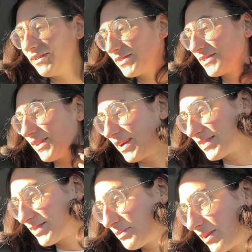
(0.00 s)
all the
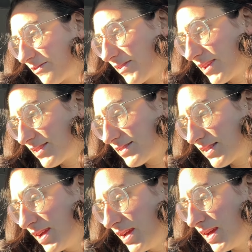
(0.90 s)
lines on my face
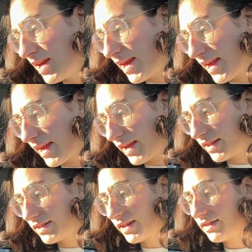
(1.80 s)

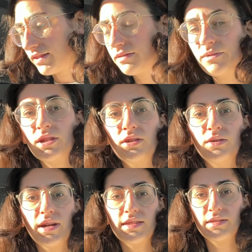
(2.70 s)
and I think I'm gonna
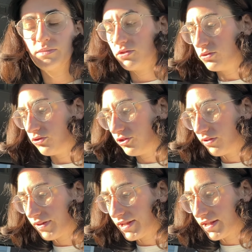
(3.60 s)
go get some
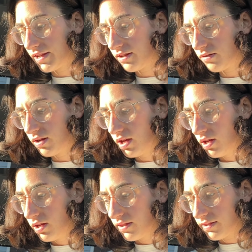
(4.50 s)
sushi right now.
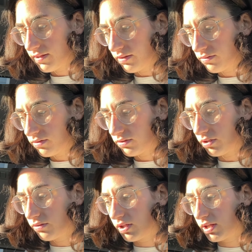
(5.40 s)
It sounds
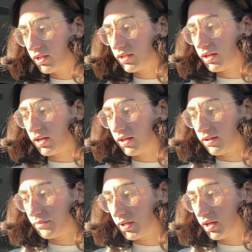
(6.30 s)
so good.
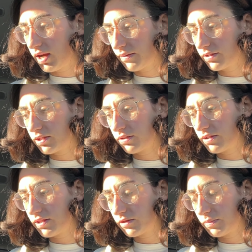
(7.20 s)
Um, I'm gonna go
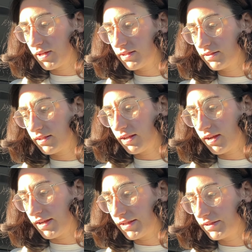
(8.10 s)
to this place that
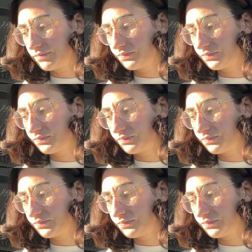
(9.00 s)
I